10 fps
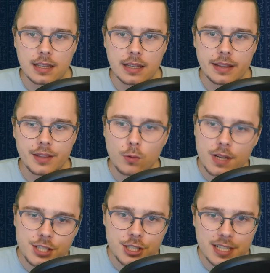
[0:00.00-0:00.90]
The
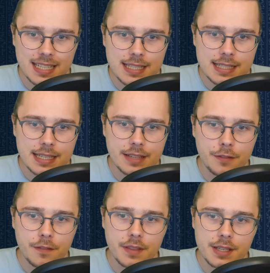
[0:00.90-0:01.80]
question is
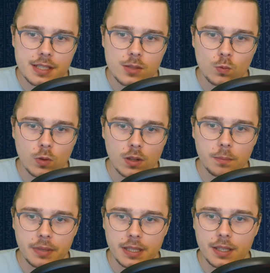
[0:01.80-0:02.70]
if this will
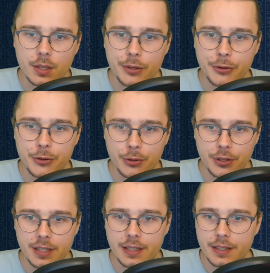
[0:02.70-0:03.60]
be
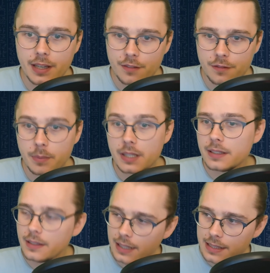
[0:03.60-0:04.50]
good enough, but
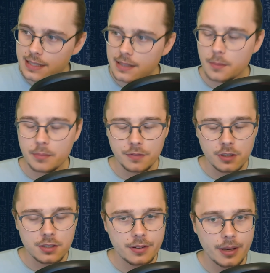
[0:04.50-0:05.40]
before
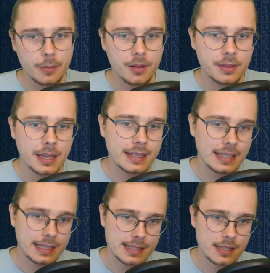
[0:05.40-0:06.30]
talking about that,
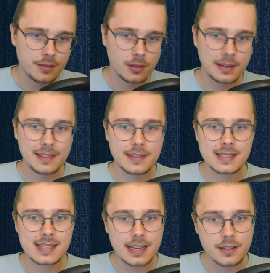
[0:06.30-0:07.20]
let's have a look at the
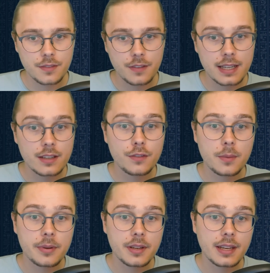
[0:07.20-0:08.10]
second effect. If your
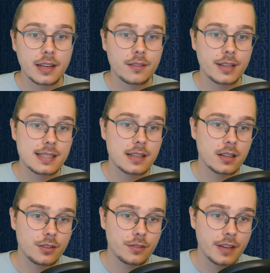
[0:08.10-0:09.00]
opponent activates a
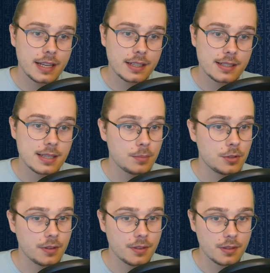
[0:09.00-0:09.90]
card effect, except
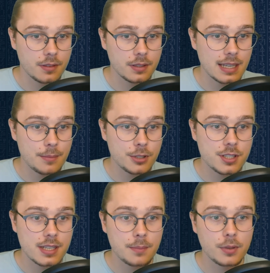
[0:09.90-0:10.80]
during the damage
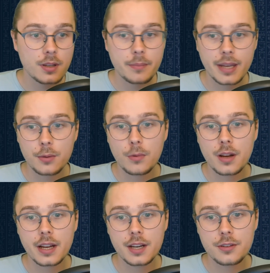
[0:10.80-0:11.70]
step, you can pay
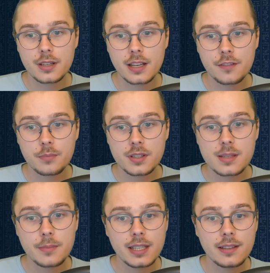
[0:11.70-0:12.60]
100 life points
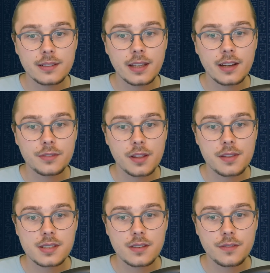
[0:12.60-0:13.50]
immediately after
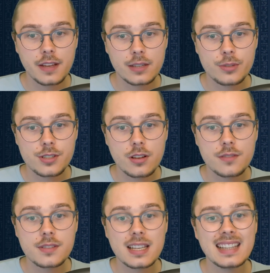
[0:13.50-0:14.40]
this effect
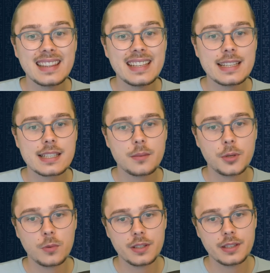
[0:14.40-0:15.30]
resolves. Link
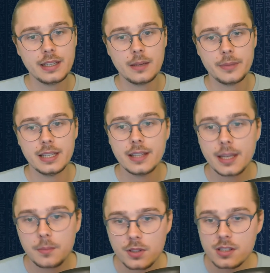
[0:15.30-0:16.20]
summon 1 Yummy
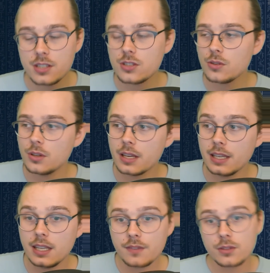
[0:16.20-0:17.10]
Link monster, so you can,
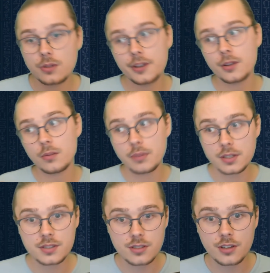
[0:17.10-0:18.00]
even during your
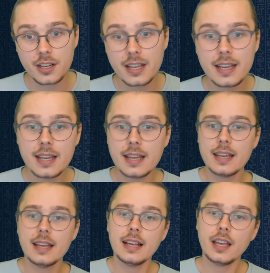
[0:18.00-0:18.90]
opponent's turn,
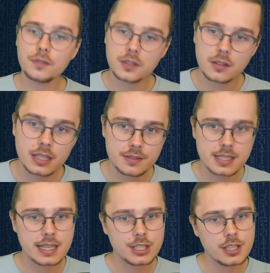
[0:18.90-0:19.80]
if you don't have a
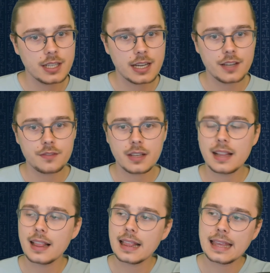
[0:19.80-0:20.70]
Snatchy live,
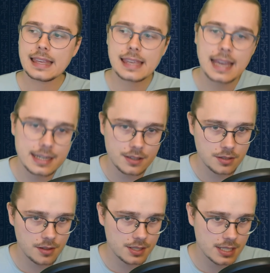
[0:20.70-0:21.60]
get
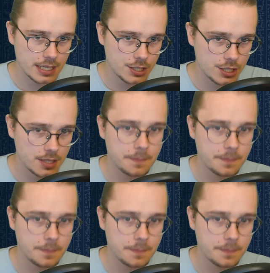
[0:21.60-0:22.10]
into the Snatchy